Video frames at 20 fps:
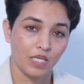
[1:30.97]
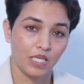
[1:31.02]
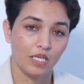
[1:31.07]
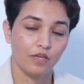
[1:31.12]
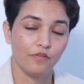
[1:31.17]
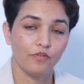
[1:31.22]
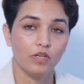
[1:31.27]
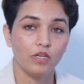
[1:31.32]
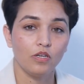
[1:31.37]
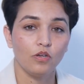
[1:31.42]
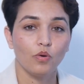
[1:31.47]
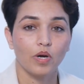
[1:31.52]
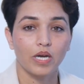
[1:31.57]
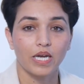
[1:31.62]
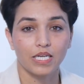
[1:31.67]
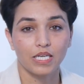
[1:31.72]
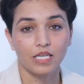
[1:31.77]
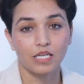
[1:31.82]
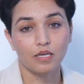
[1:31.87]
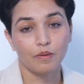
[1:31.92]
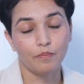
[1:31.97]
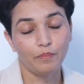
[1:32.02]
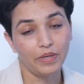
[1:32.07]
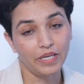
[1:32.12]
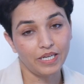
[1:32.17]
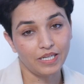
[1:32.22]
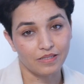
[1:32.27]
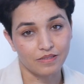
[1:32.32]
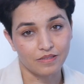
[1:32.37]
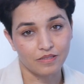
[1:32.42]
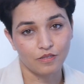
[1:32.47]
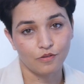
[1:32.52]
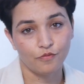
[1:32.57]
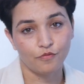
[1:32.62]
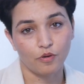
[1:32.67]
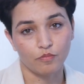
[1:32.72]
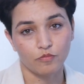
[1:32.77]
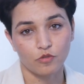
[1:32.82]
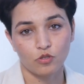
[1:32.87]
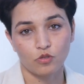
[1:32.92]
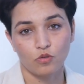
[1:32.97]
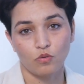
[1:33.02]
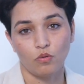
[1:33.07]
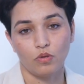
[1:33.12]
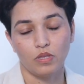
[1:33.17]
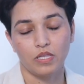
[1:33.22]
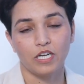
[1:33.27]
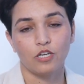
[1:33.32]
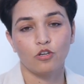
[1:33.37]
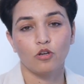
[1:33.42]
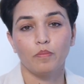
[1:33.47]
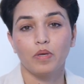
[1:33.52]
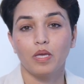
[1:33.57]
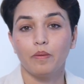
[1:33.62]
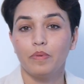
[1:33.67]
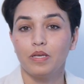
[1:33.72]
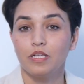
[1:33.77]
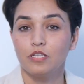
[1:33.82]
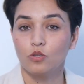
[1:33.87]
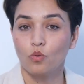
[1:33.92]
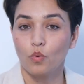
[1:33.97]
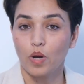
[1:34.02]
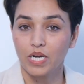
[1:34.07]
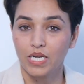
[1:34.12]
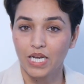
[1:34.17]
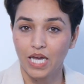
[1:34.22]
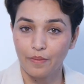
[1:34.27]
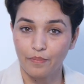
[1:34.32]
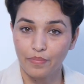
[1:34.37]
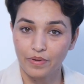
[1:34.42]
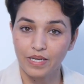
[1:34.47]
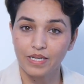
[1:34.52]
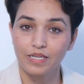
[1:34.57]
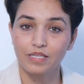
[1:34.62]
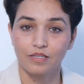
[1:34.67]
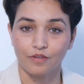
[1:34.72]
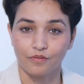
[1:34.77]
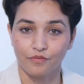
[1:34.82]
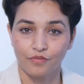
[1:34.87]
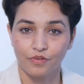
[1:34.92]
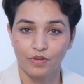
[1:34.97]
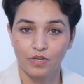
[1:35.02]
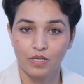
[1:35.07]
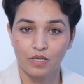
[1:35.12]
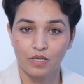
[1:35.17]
Even you are getting complaints from the school that your baby is quite hyperactive.